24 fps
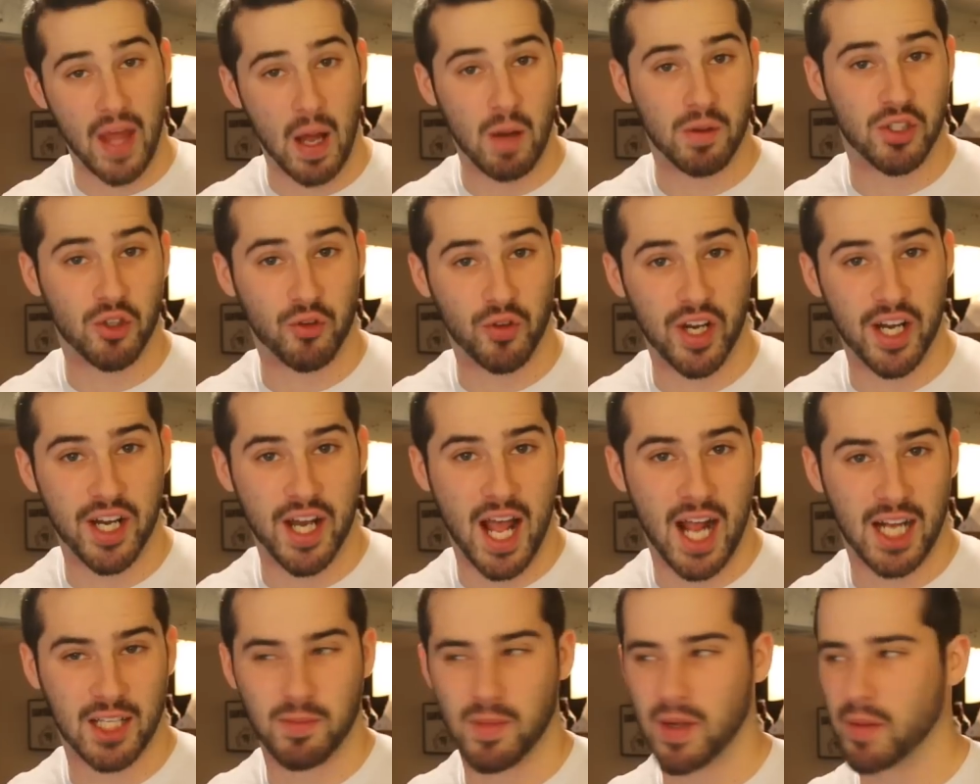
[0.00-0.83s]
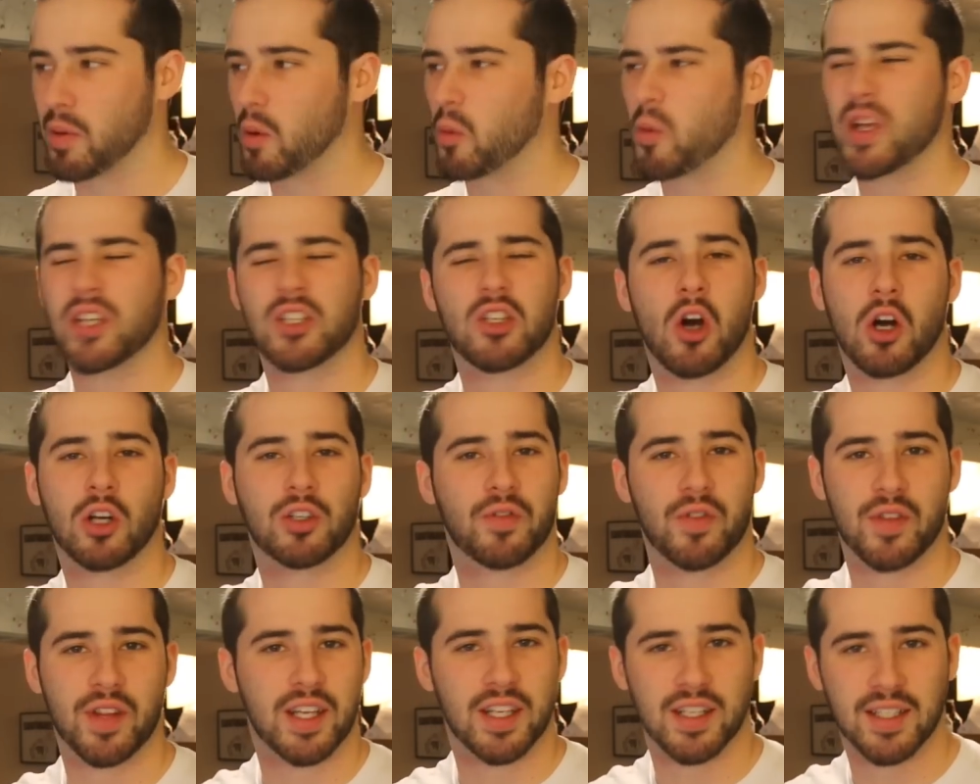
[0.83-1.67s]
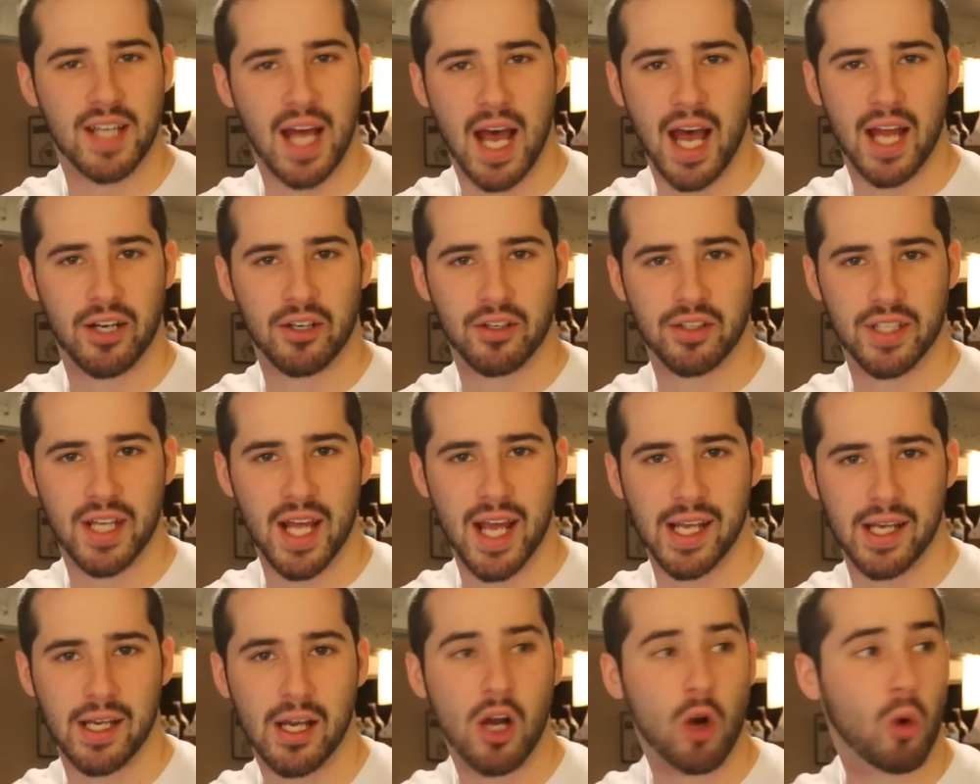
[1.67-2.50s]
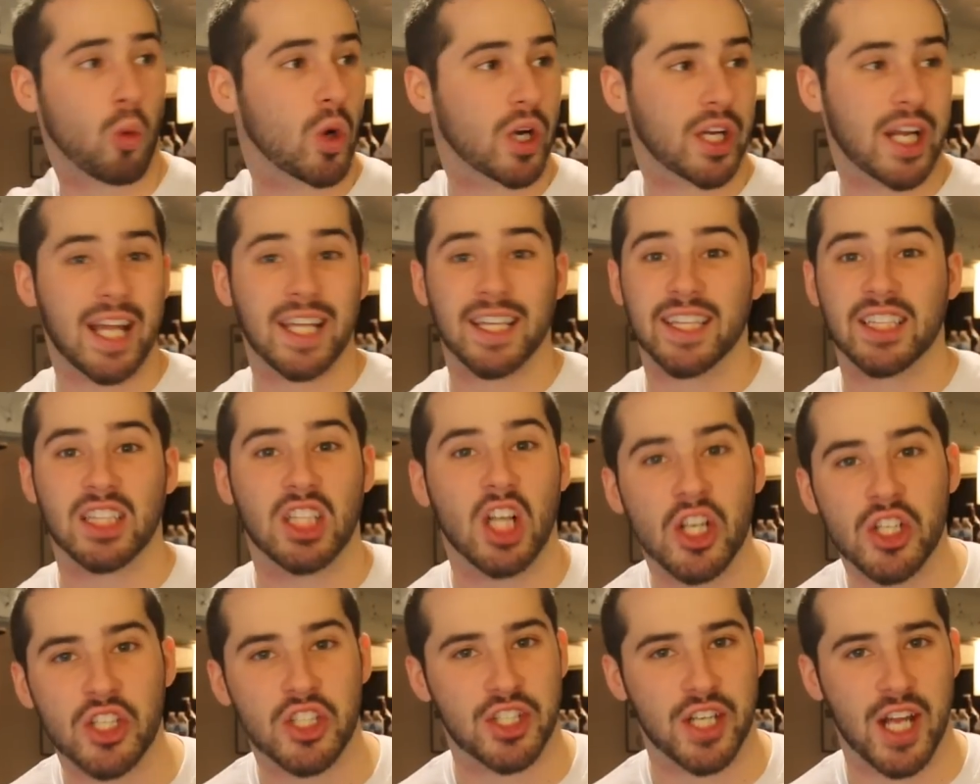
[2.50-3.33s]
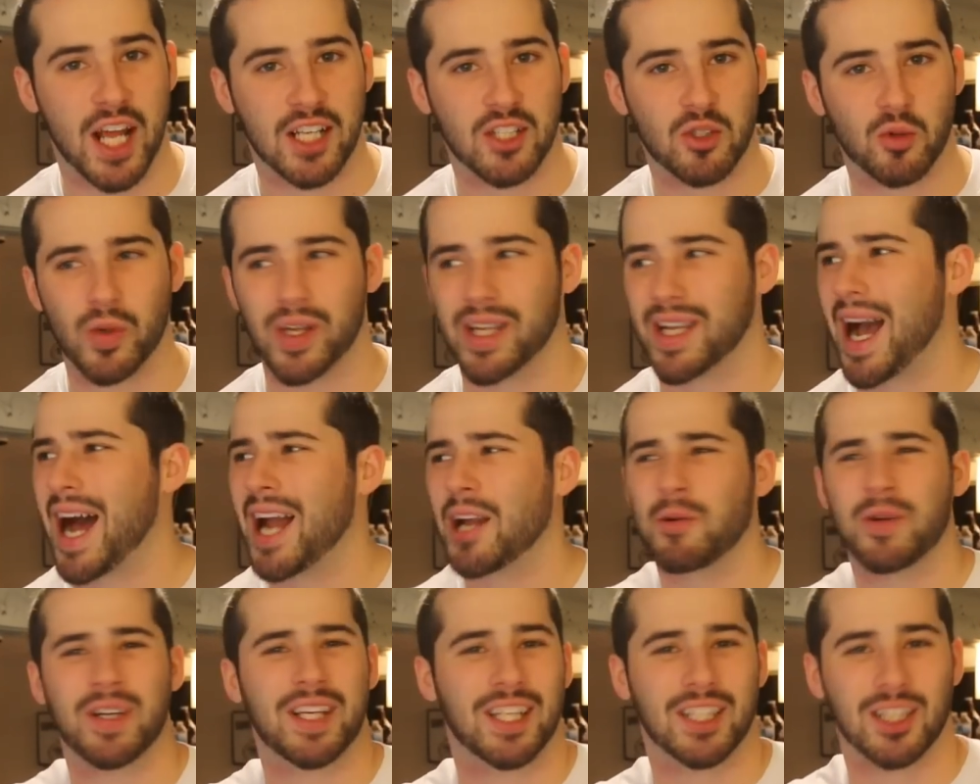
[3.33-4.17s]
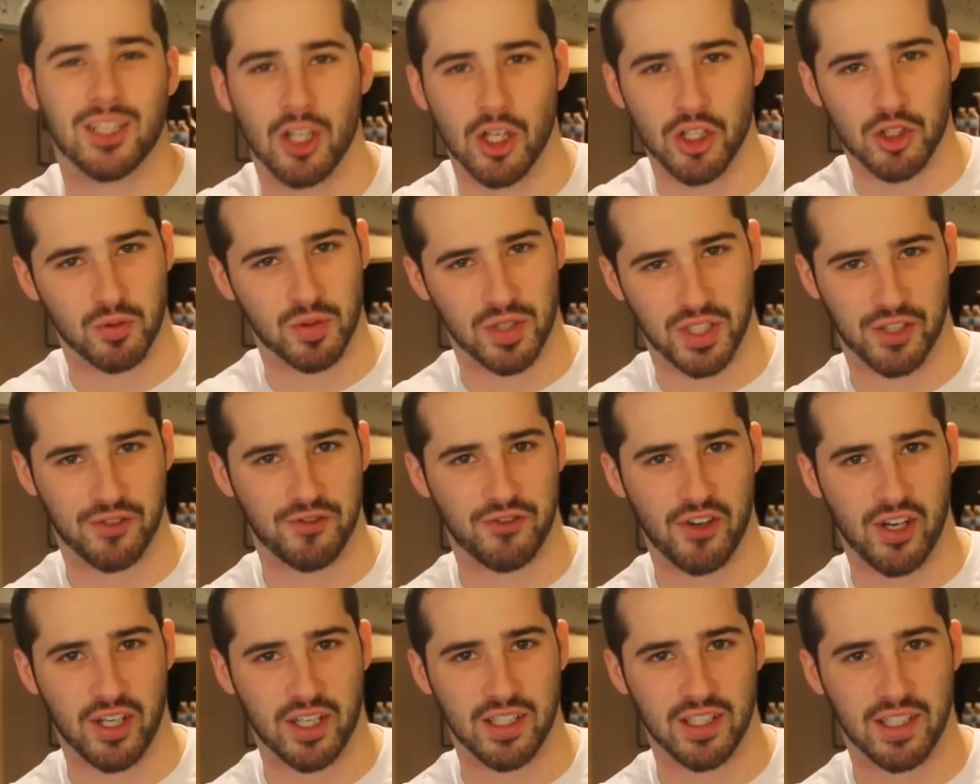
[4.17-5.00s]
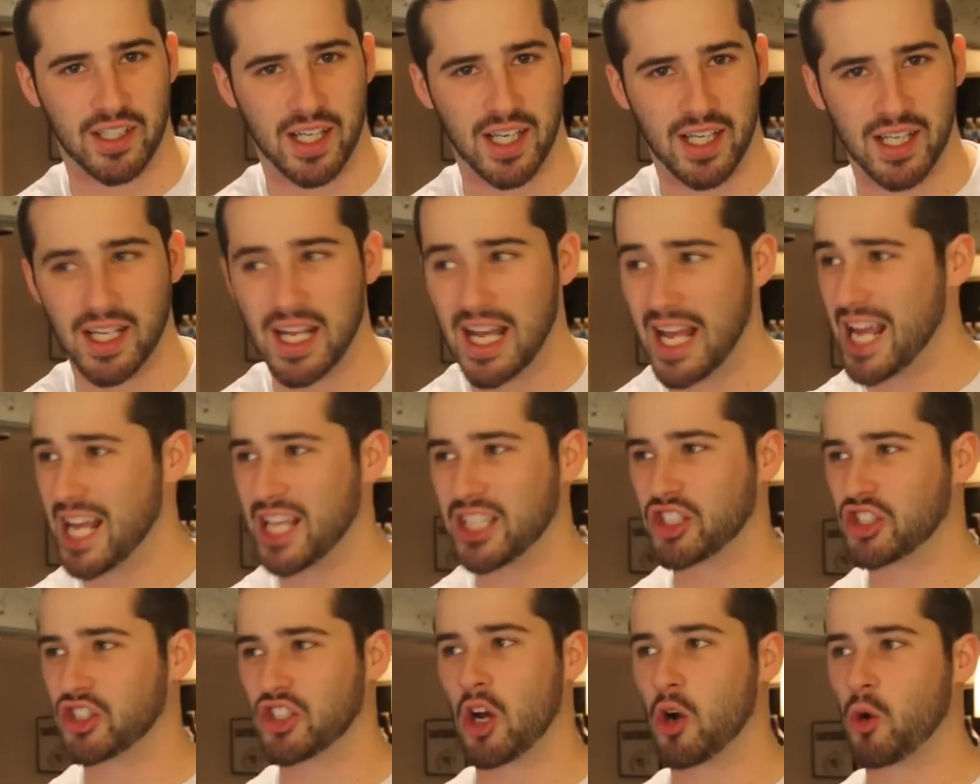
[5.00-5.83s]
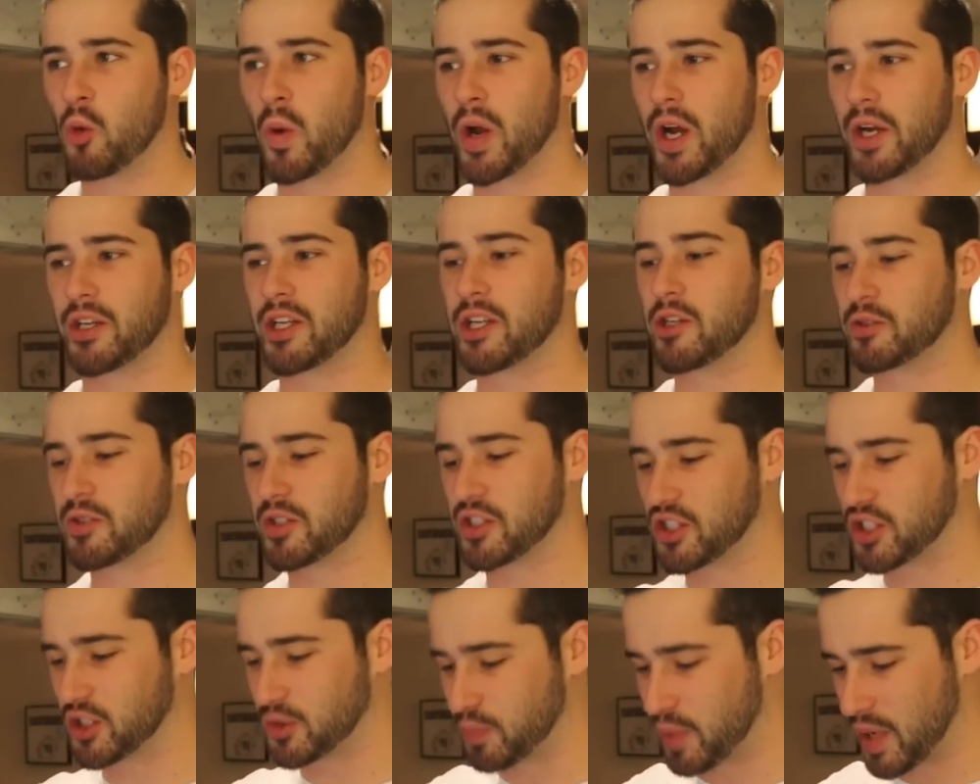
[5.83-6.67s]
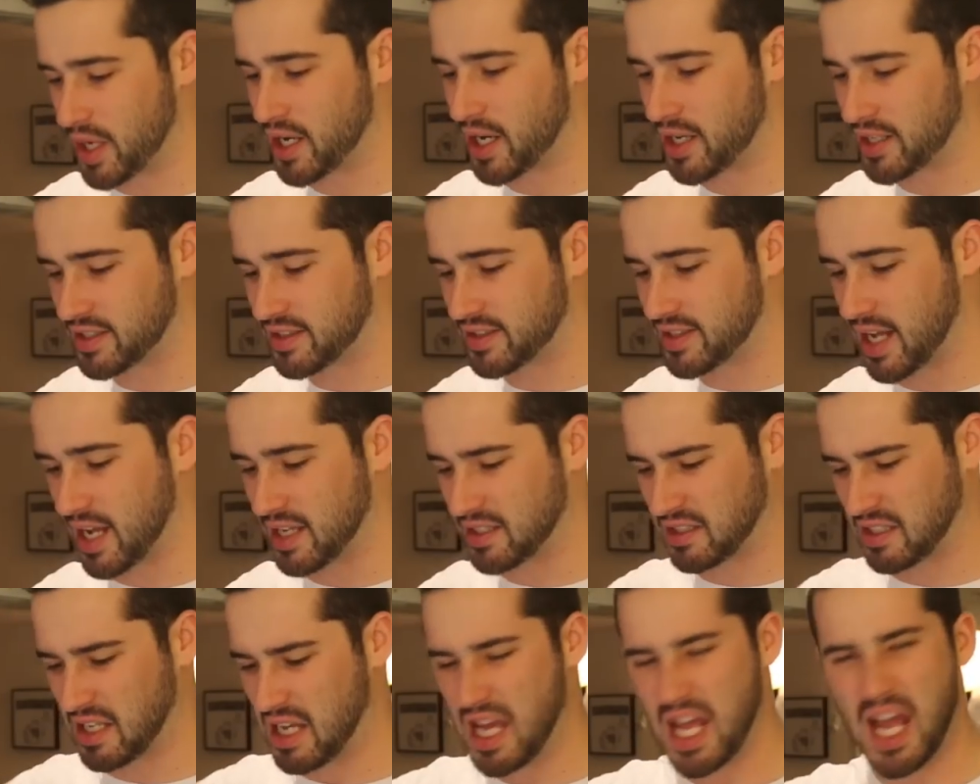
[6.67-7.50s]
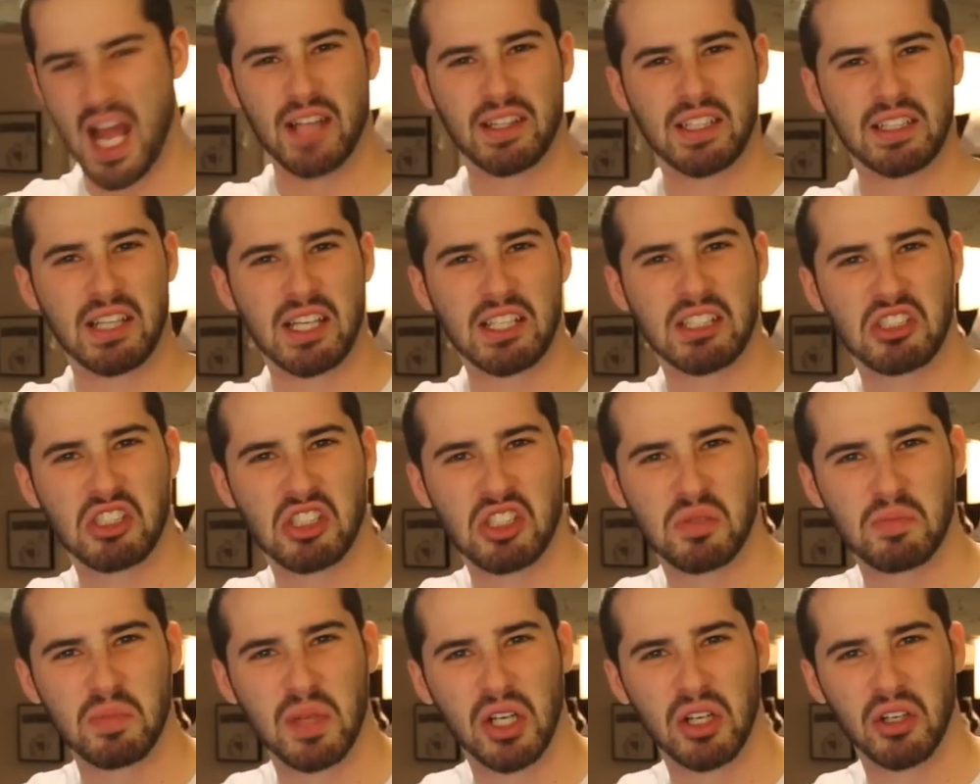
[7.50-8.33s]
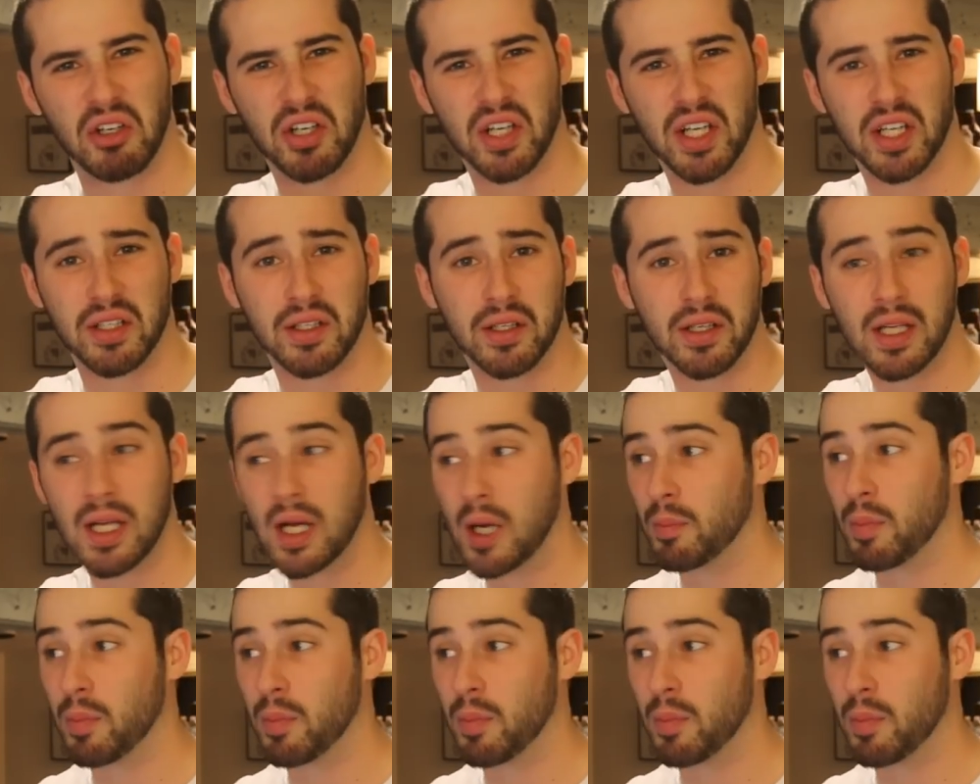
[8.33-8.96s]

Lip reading: That was a reenactment, but we talked for the entire day. We're getting lunch next week. I don't want to get lunch with this fucking kid. He's so weird. He used to spit on his desk and then like smear it in.